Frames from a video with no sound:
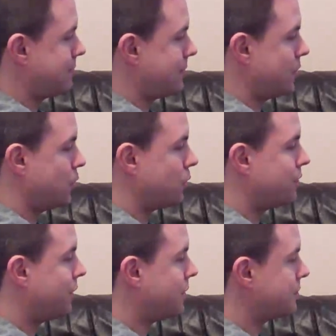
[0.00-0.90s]
All good
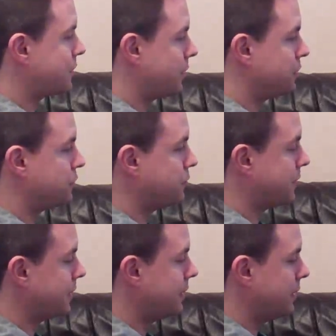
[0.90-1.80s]
fun, so I shall be
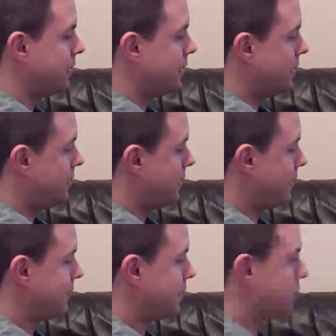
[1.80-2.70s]
having a
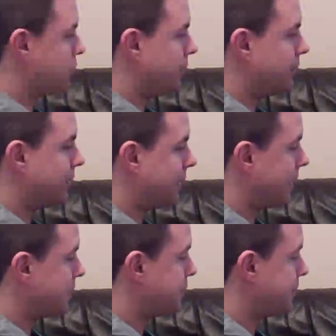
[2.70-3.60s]
good read of that later on.